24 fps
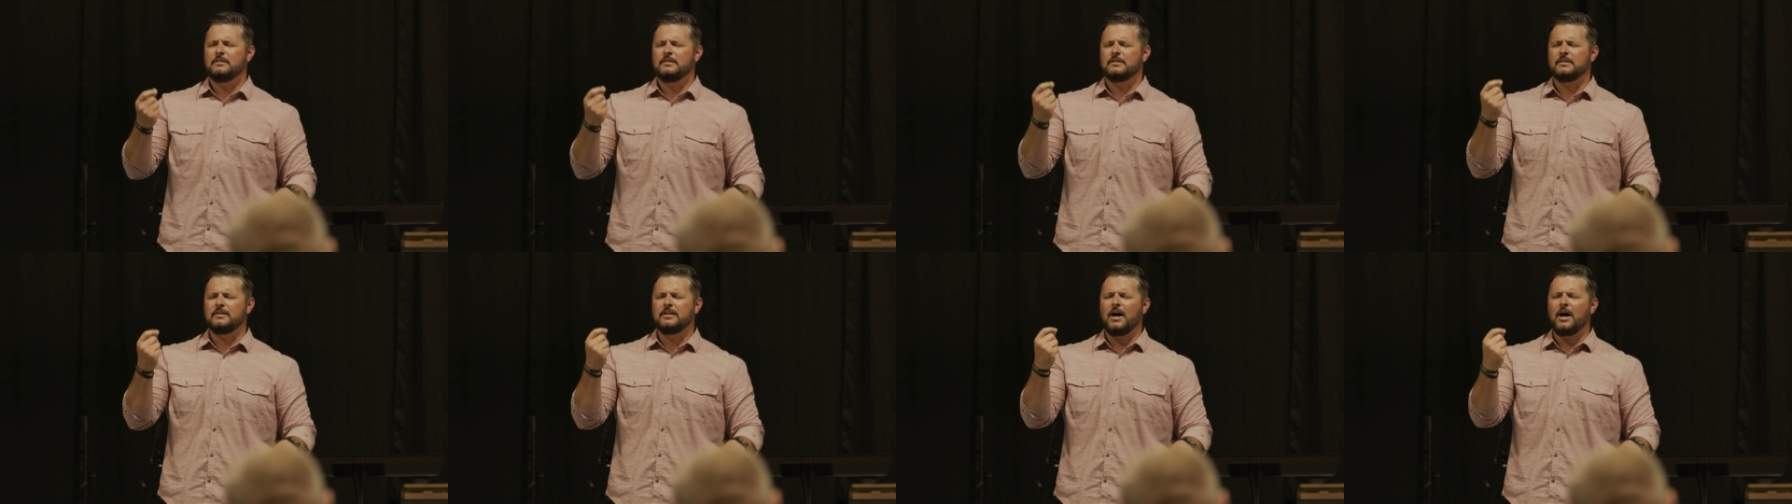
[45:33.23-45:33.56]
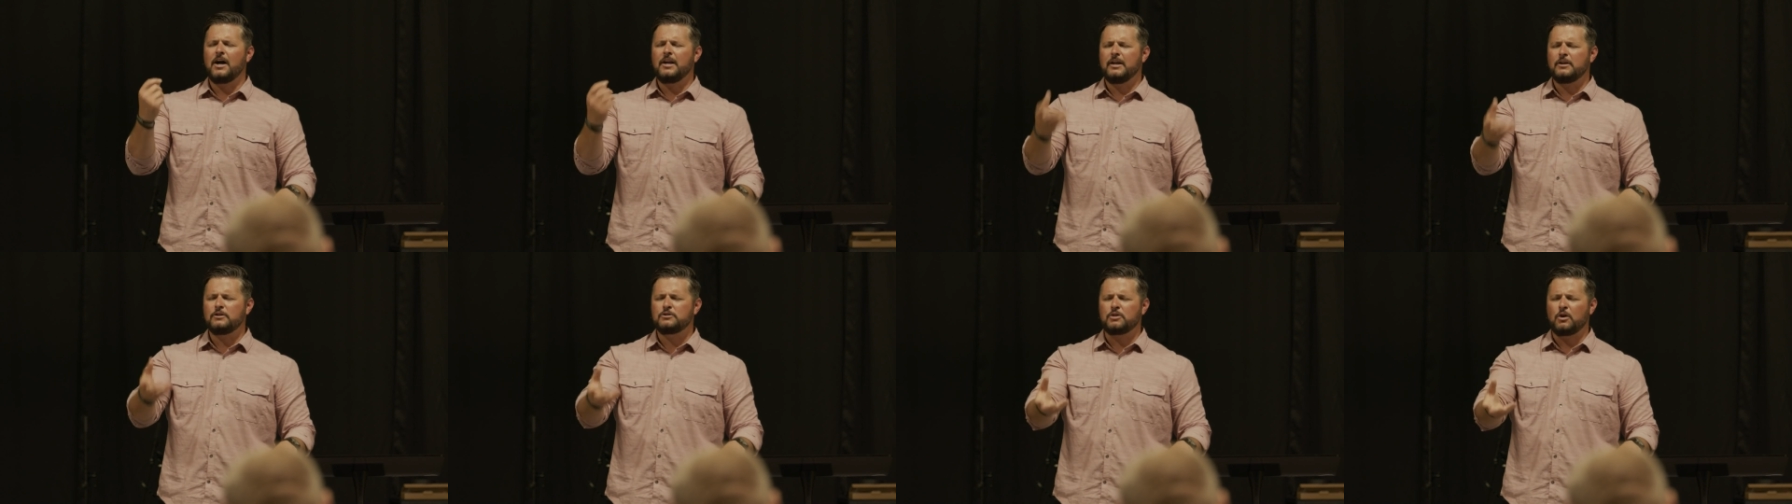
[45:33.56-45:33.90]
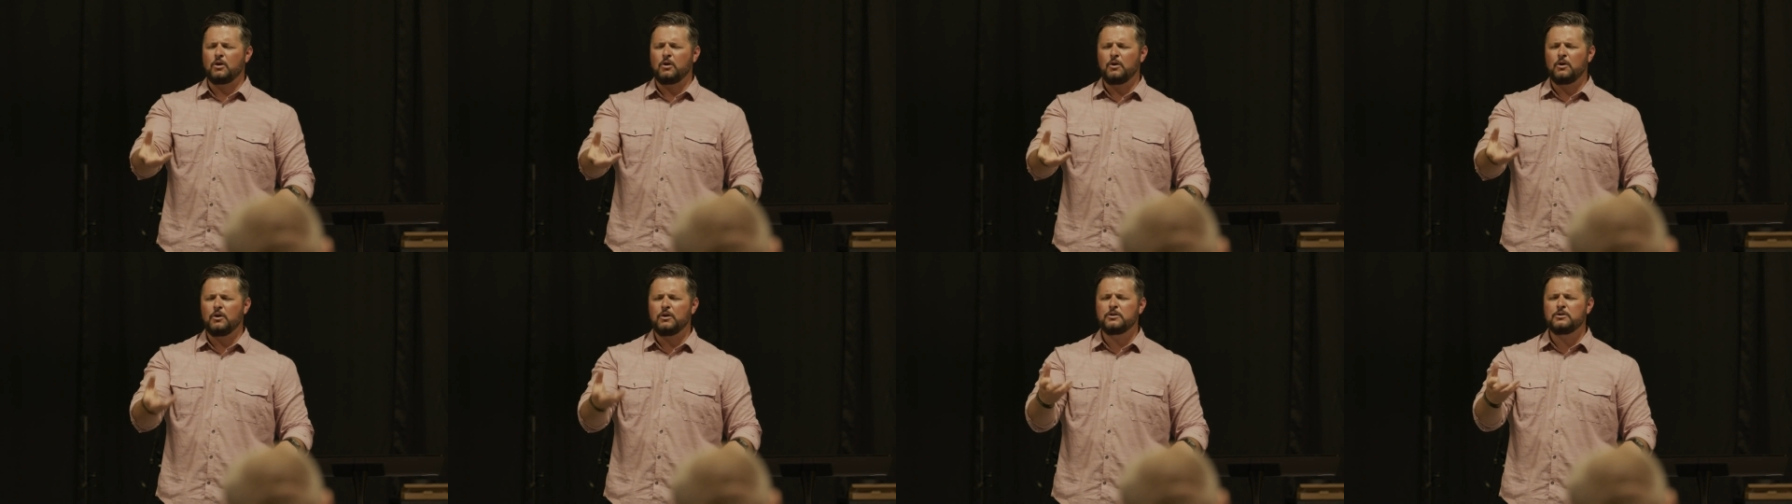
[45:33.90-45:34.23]
that god has
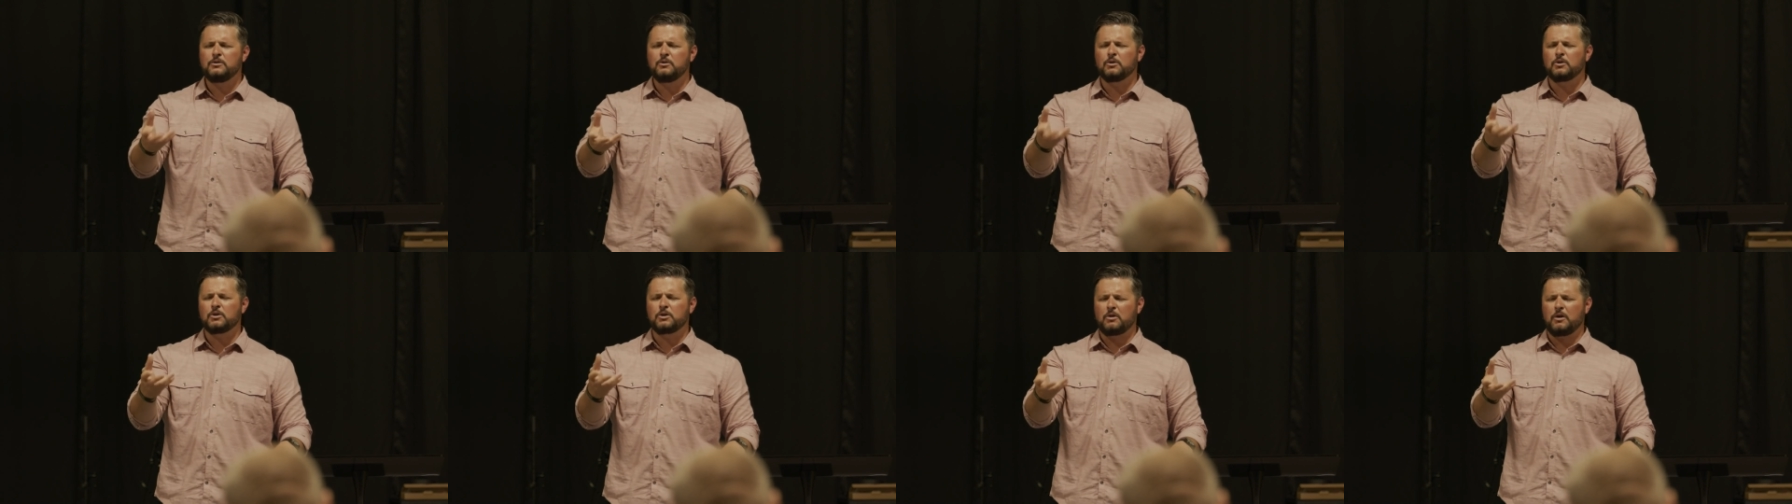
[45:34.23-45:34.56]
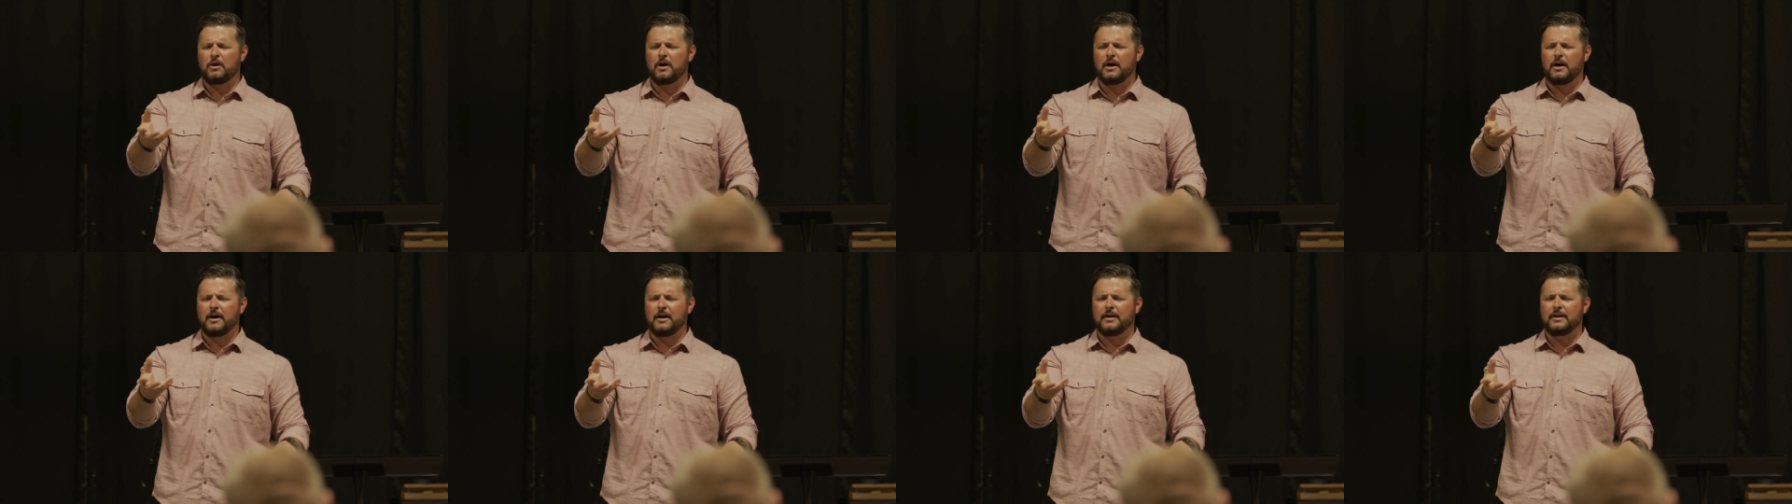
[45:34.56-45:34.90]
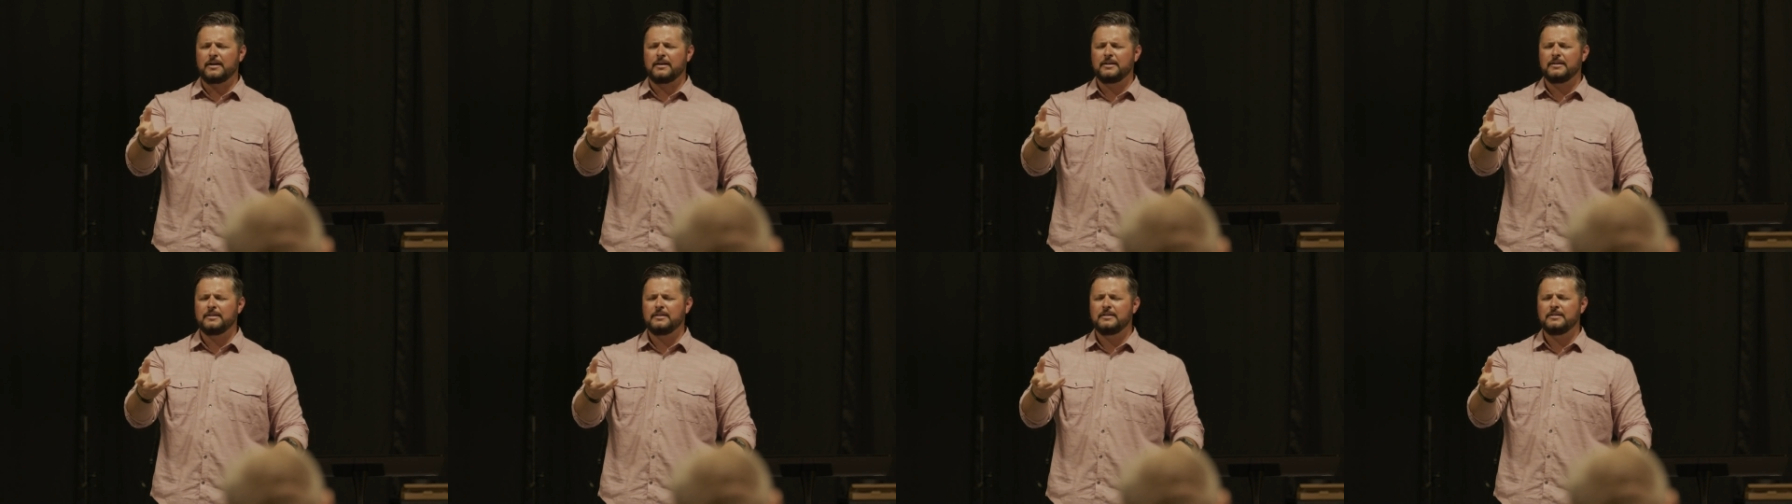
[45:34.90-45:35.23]
heard your
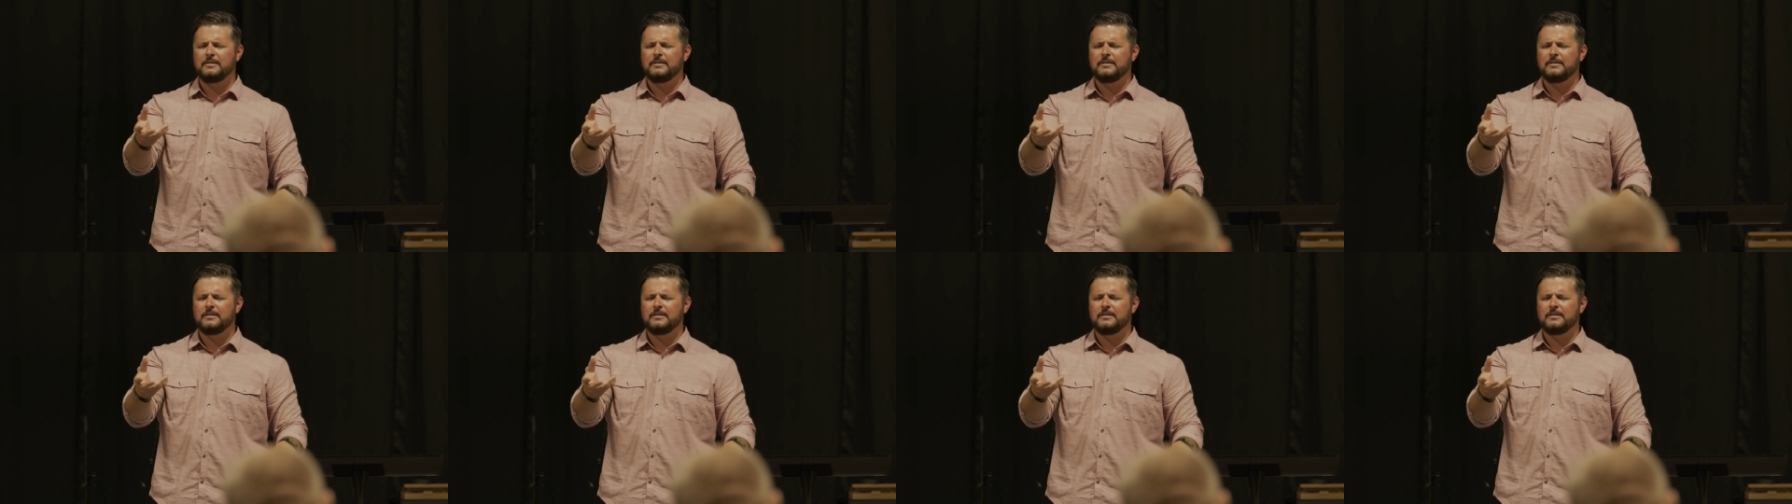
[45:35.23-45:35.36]
cry